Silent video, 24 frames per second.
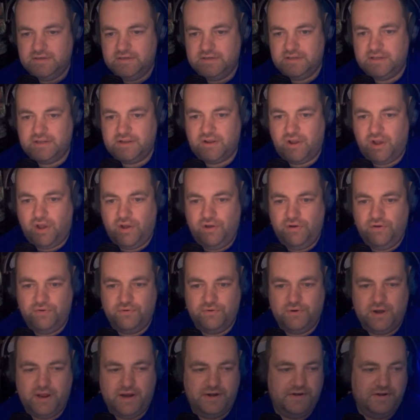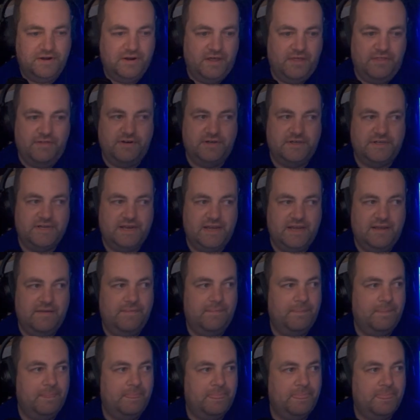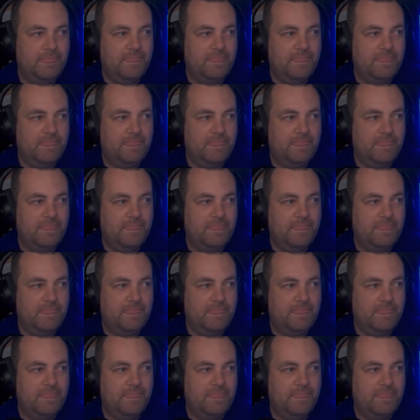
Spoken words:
You're like, oh, another town.